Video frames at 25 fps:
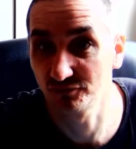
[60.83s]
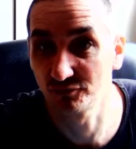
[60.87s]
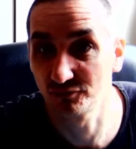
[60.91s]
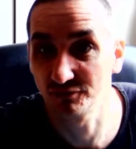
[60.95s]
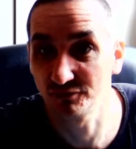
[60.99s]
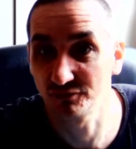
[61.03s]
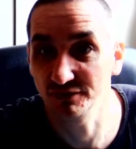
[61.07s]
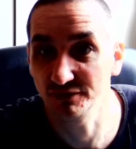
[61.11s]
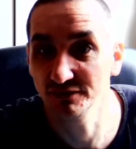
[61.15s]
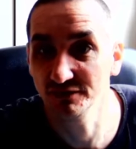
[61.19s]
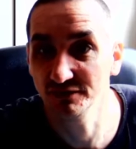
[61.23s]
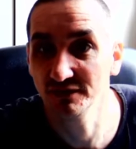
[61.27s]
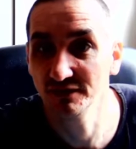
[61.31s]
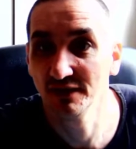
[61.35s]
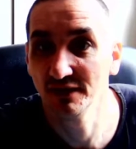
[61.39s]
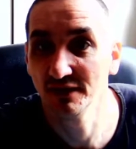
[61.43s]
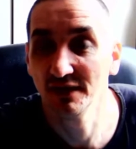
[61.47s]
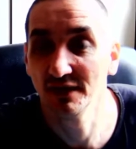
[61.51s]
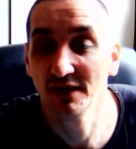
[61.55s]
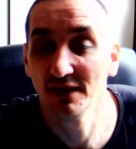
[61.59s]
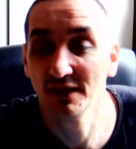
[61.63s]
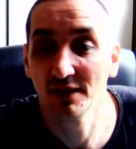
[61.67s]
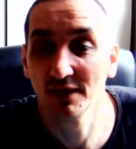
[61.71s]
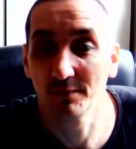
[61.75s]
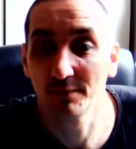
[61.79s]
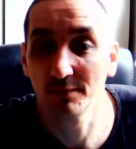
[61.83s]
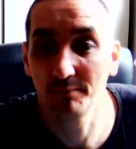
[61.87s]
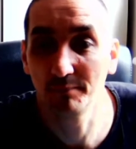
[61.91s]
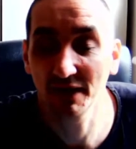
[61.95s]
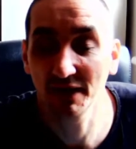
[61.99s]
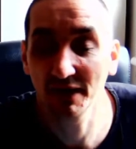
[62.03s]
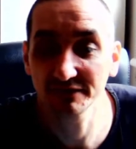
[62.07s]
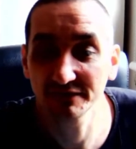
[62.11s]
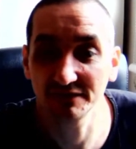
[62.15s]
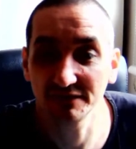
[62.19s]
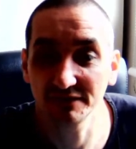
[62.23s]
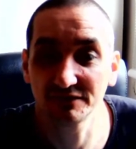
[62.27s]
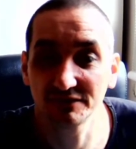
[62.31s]
real,
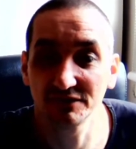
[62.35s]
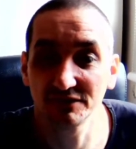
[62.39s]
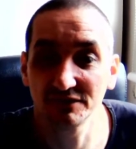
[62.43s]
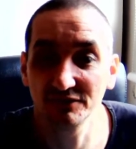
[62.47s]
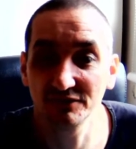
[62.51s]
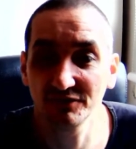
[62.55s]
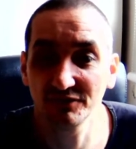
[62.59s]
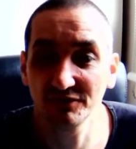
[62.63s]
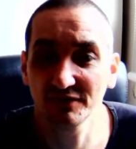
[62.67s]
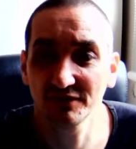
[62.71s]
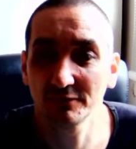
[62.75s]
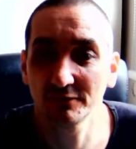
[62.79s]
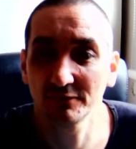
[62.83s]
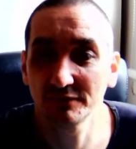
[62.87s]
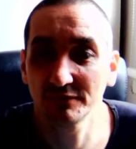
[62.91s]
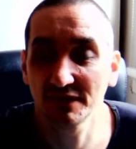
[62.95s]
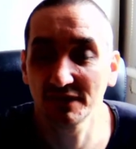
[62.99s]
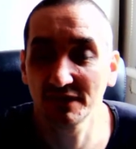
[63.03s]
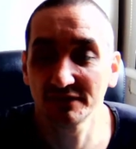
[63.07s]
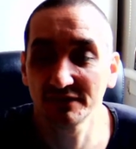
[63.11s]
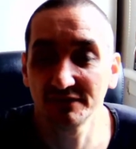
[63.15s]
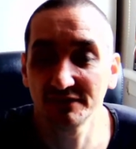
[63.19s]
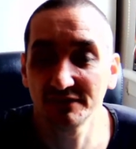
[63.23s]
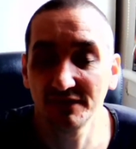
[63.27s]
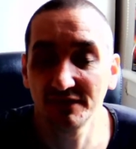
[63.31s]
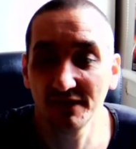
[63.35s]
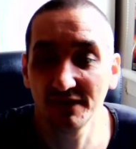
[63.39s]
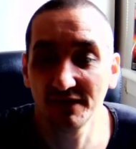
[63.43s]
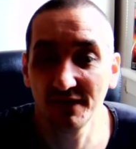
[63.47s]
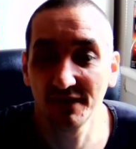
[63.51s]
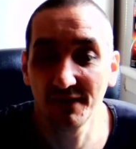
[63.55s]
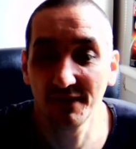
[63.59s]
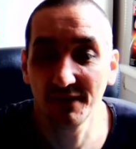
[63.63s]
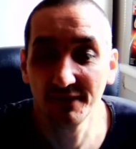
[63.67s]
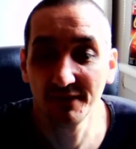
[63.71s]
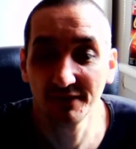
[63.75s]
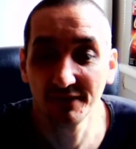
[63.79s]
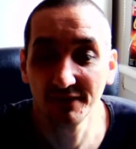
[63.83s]
but it turns out that
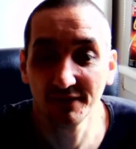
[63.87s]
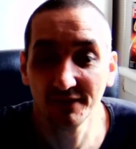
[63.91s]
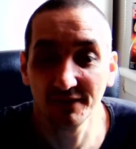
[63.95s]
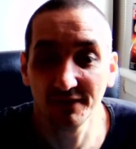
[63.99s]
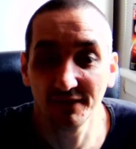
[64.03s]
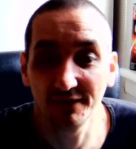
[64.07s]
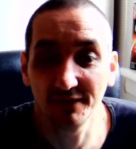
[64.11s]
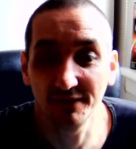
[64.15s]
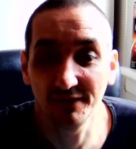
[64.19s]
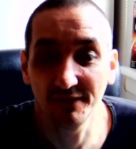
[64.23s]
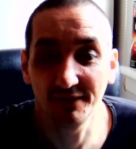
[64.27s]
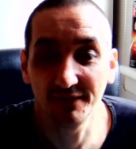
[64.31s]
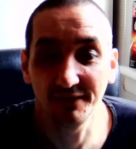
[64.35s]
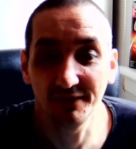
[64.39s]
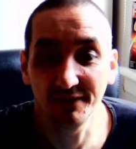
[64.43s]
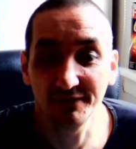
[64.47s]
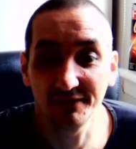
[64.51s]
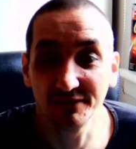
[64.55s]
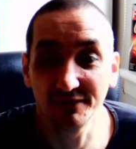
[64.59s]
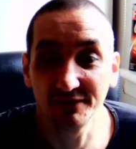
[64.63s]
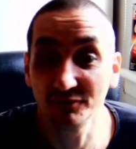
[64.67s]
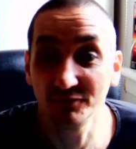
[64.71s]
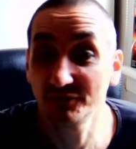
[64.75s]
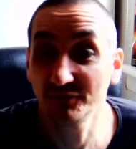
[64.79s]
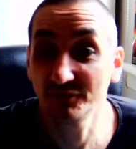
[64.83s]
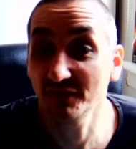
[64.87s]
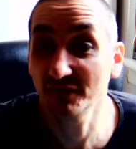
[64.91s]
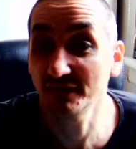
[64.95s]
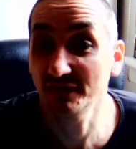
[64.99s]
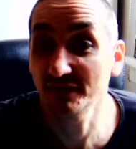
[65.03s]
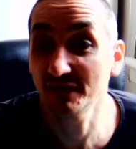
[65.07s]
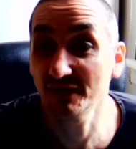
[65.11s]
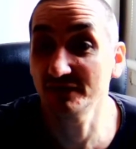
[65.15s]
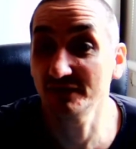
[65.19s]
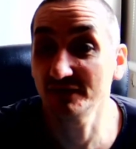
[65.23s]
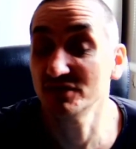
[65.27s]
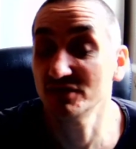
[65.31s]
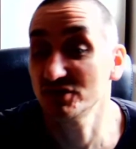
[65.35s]
there is an
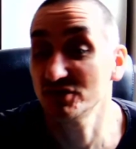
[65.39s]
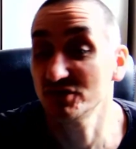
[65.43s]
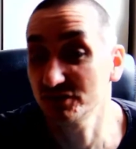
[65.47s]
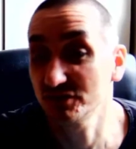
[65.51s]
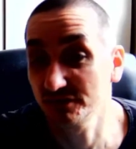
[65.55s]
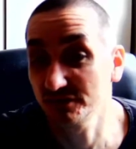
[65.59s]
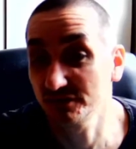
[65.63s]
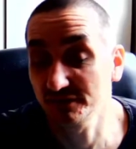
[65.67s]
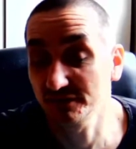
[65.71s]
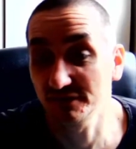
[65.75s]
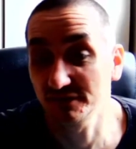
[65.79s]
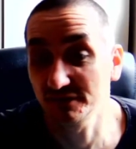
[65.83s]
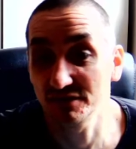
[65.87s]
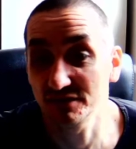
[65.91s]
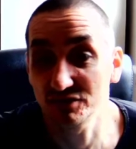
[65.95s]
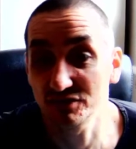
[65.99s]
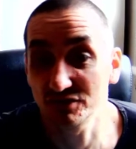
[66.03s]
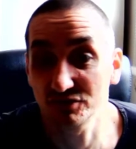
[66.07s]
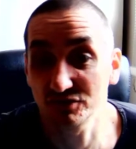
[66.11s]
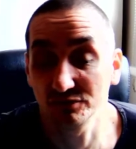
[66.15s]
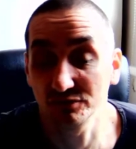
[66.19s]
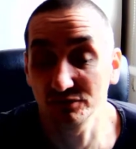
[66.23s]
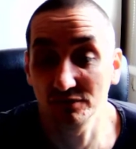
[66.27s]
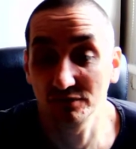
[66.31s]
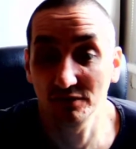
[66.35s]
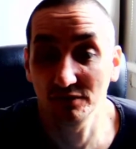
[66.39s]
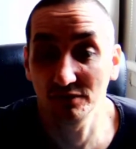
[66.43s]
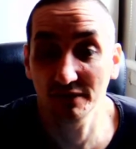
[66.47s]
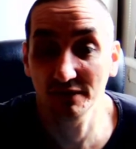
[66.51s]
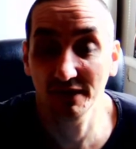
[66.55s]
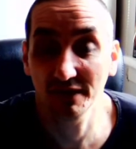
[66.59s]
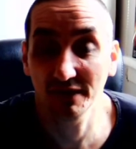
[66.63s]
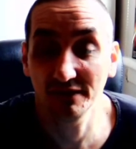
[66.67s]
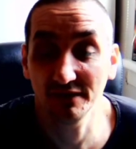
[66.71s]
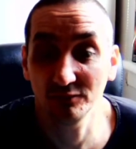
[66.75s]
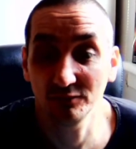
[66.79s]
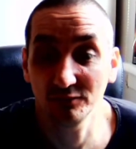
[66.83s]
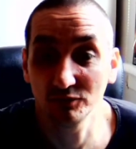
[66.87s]
additional issue,
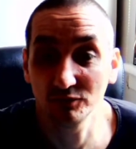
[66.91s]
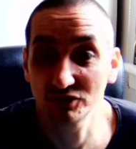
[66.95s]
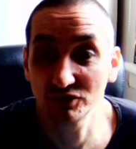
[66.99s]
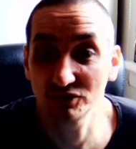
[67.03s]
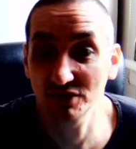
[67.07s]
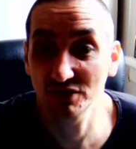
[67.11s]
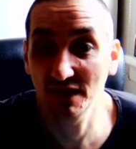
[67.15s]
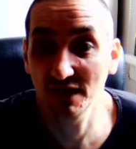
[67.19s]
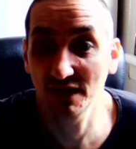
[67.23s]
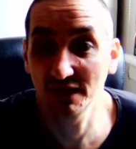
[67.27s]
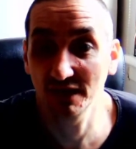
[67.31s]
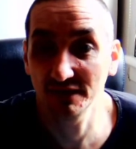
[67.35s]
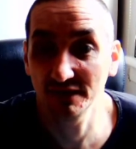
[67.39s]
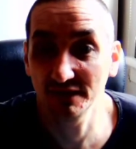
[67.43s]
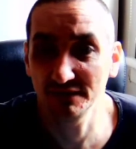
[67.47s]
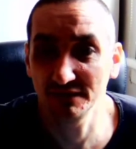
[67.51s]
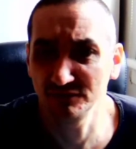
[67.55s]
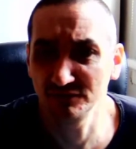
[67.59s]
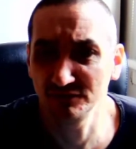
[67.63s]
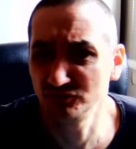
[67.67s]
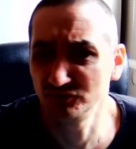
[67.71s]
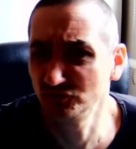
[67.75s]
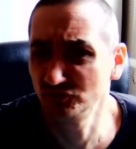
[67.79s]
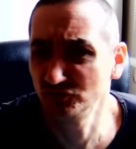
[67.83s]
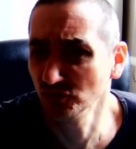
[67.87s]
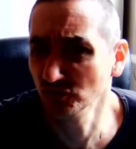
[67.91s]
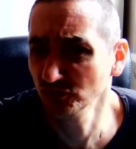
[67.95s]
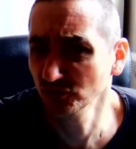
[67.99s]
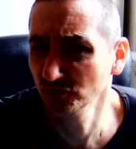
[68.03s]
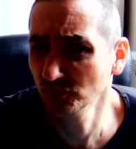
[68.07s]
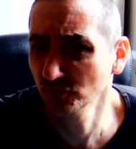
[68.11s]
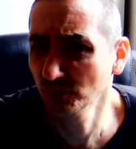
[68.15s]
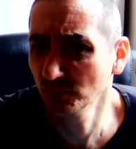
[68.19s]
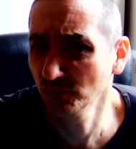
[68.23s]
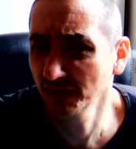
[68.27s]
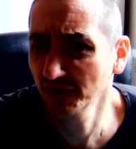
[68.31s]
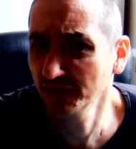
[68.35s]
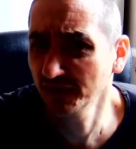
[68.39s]
okay, which I don't know
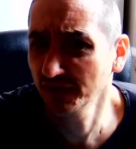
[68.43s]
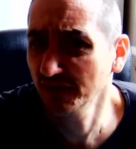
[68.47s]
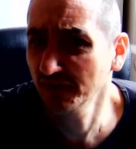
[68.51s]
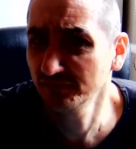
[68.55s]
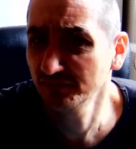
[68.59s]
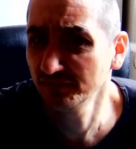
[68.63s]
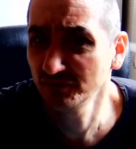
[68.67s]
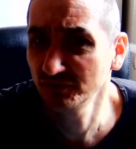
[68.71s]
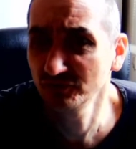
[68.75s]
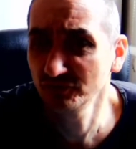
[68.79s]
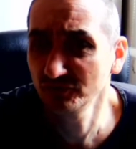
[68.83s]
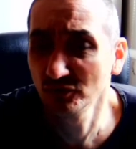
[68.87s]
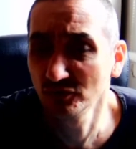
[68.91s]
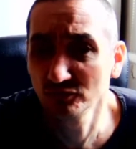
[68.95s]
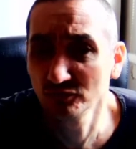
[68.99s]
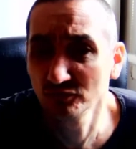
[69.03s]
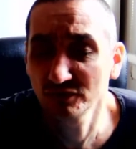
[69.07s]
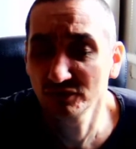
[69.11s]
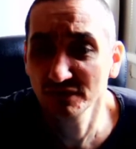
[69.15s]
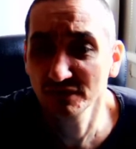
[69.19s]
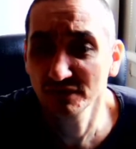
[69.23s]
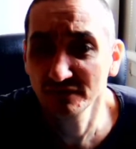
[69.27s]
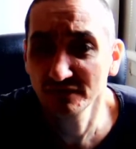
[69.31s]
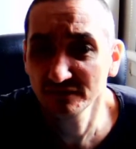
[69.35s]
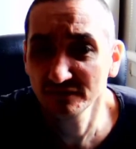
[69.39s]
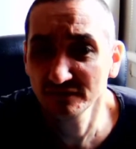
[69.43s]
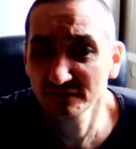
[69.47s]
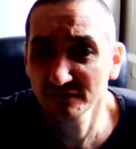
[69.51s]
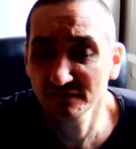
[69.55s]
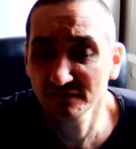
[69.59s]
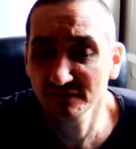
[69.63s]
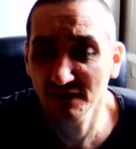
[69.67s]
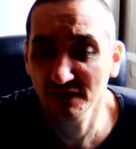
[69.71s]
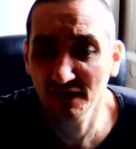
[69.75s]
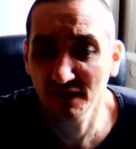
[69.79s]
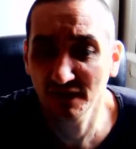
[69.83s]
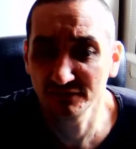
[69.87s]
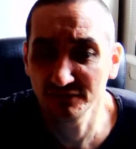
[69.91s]
why I haven't noticed.
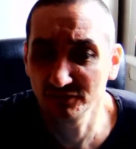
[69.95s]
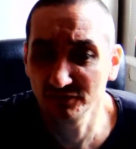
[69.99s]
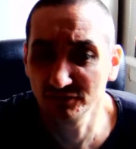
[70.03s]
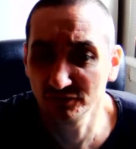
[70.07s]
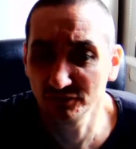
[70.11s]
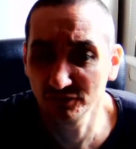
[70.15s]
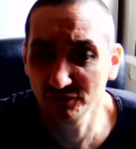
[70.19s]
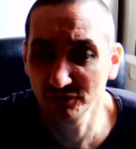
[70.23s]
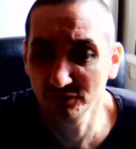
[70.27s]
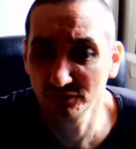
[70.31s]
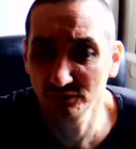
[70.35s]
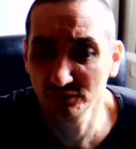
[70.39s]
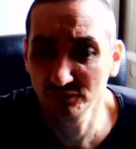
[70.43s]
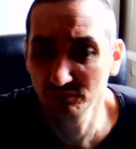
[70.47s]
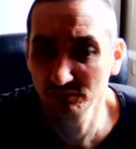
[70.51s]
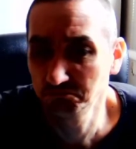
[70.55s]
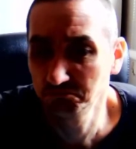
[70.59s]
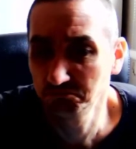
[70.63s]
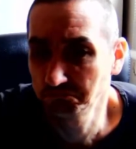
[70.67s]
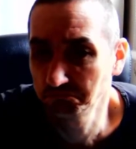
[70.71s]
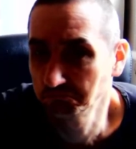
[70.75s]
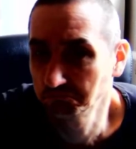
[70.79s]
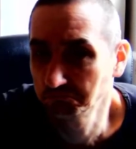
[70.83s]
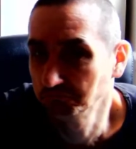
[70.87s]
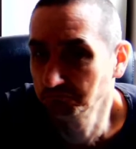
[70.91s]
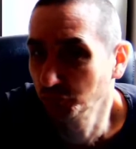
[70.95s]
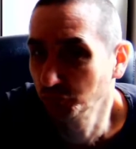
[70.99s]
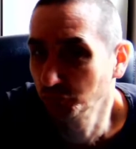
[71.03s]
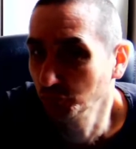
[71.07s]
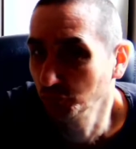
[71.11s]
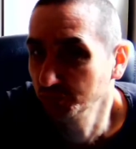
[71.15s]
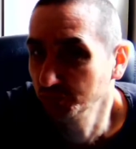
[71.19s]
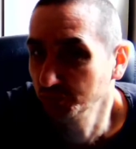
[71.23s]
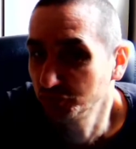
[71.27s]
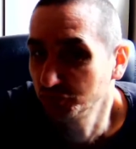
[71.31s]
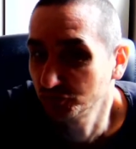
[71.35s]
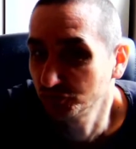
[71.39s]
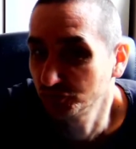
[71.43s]
I don't know, to
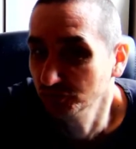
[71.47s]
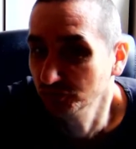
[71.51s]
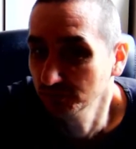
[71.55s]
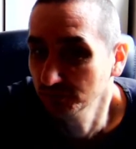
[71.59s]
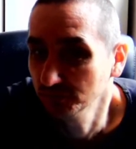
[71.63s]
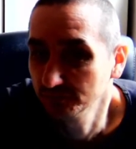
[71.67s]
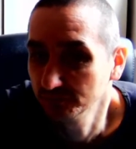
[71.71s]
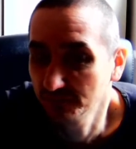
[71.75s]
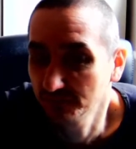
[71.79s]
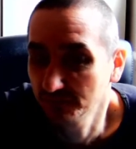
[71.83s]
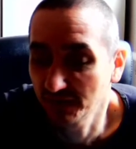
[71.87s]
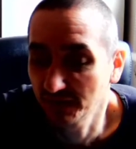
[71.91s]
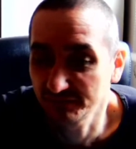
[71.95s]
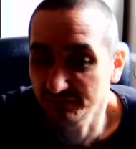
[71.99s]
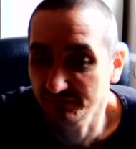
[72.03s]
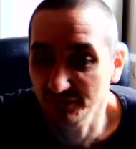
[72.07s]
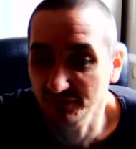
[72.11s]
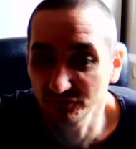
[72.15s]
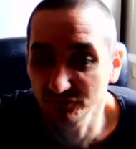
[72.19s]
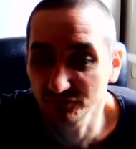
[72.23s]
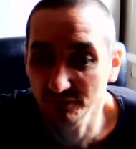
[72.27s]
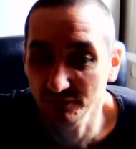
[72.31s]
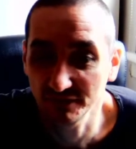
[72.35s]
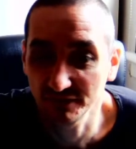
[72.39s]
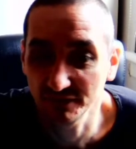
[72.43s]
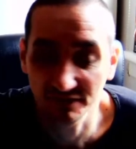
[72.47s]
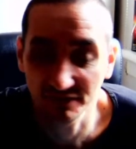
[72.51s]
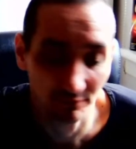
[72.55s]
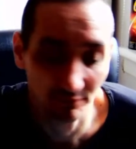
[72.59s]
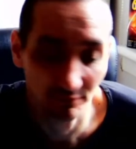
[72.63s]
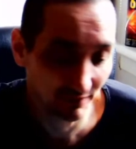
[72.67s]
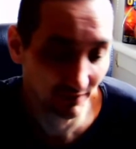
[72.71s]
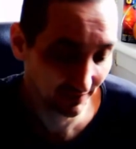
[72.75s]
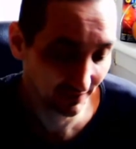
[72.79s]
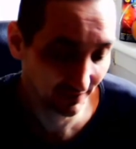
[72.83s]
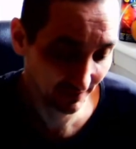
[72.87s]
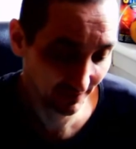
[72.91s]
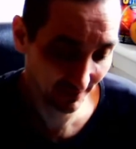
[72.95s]
be true, I've got no idea
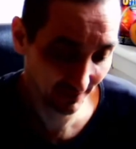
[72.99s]
why,